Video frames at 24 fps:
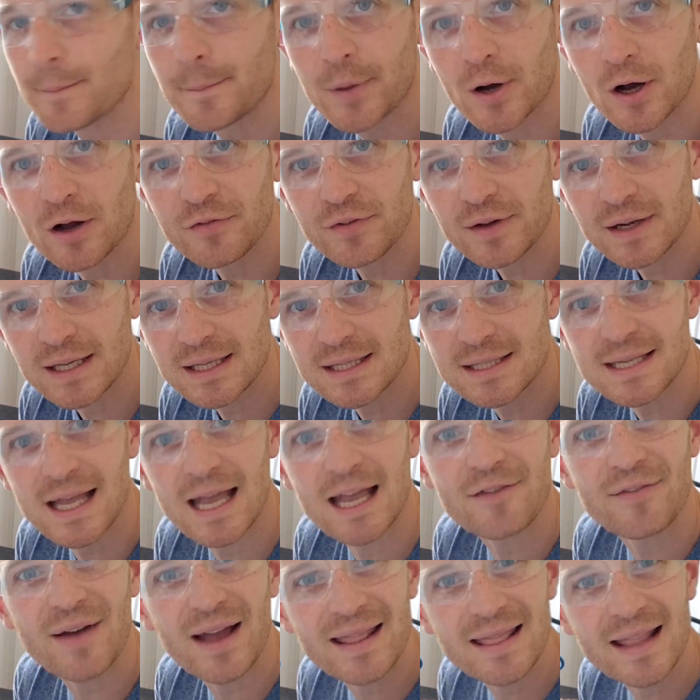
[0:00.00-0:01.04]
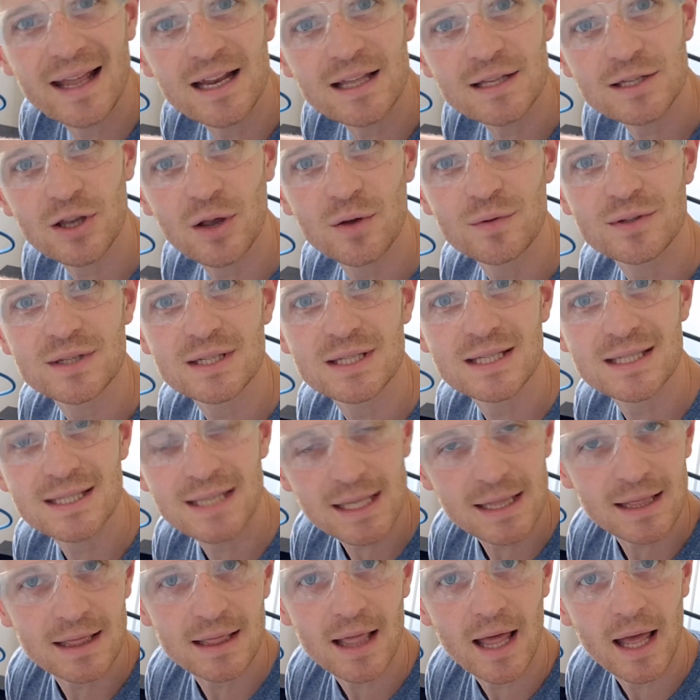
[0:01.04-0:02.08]
perfectly safe and then it's going to
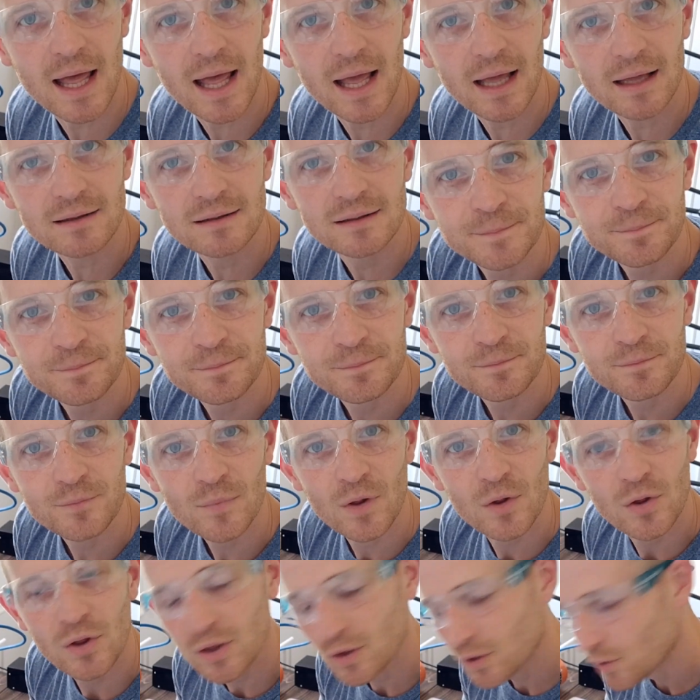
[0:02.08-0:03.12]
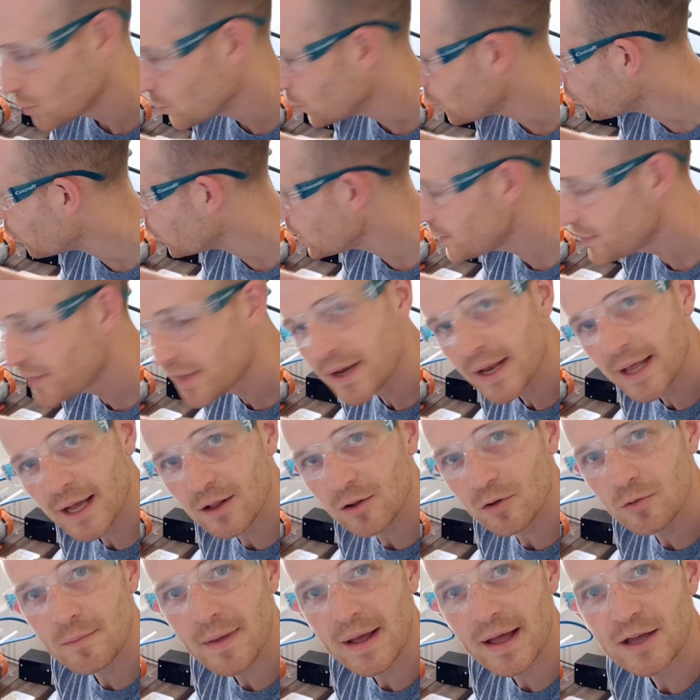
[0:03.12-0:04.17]
sit there with the
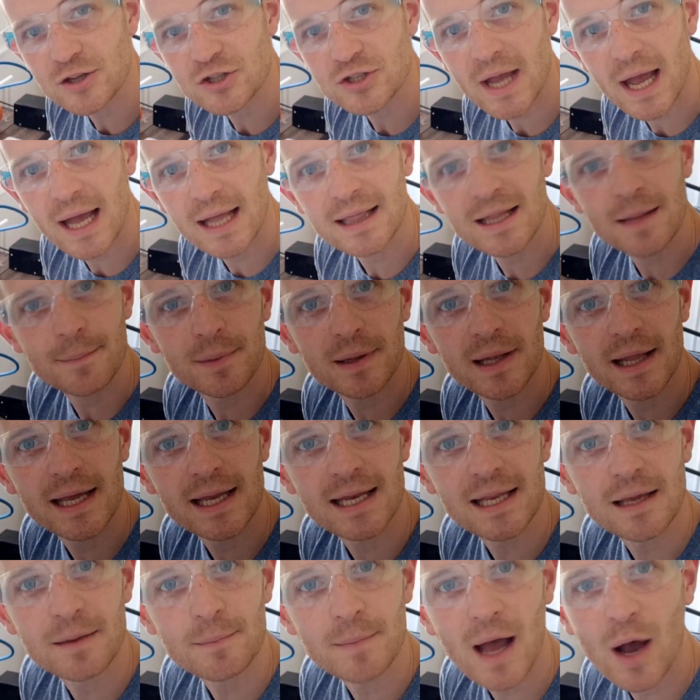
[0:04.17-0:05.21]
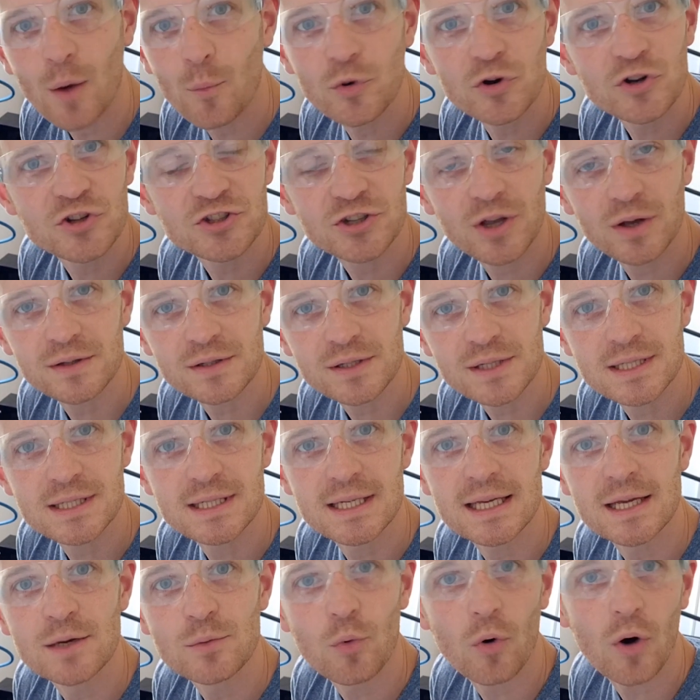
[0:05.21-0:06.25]
nickel mesh and the palladium and we're just going to
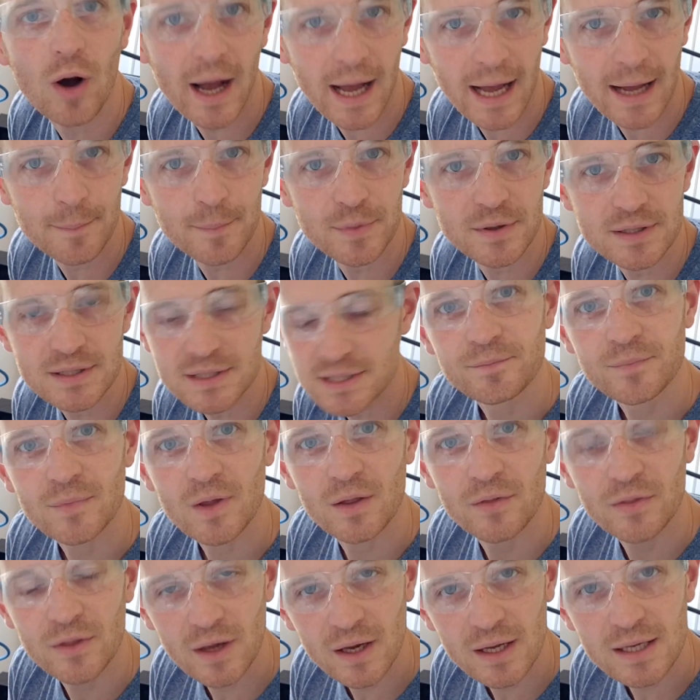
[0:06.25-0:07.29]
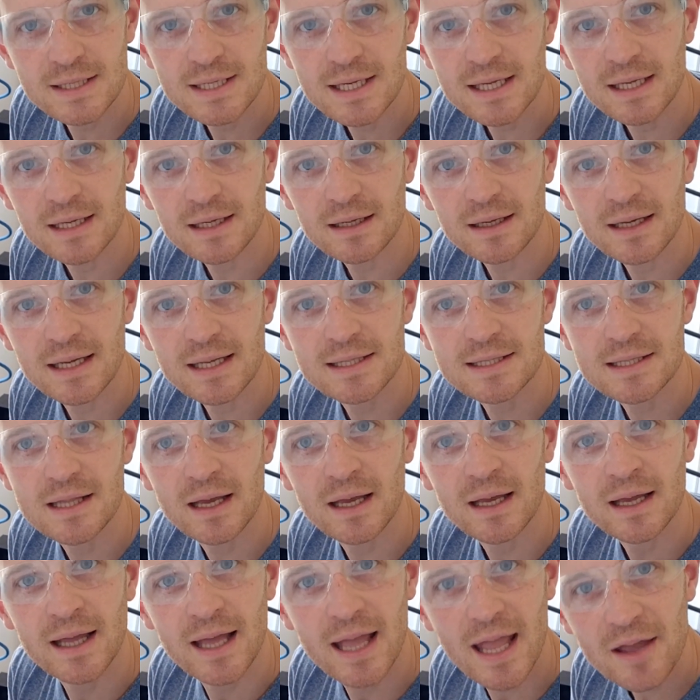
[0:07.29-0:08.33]
see what happens. The idea is
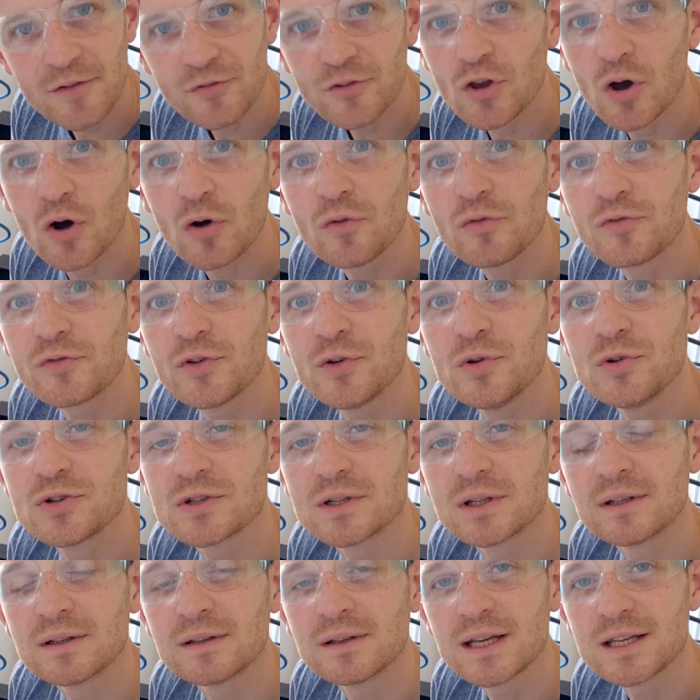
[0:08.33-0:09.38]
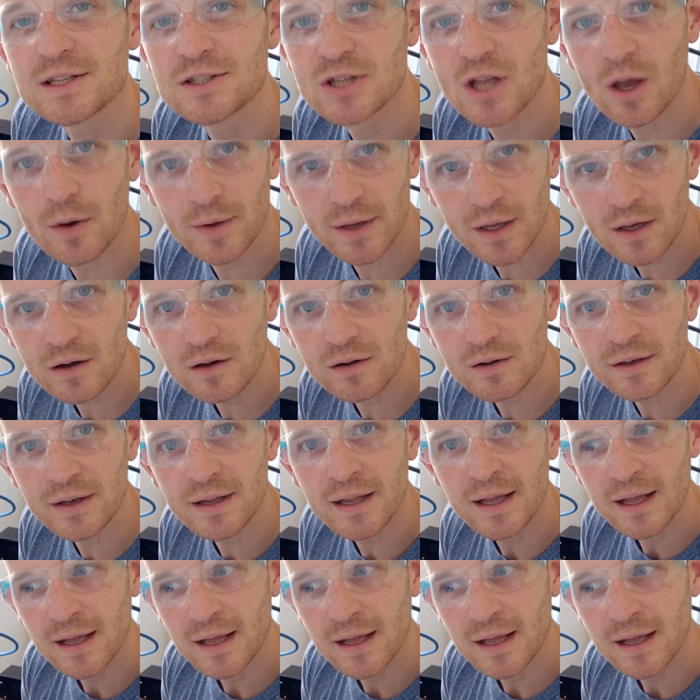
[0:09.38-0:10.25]
that if cold fusion is going on,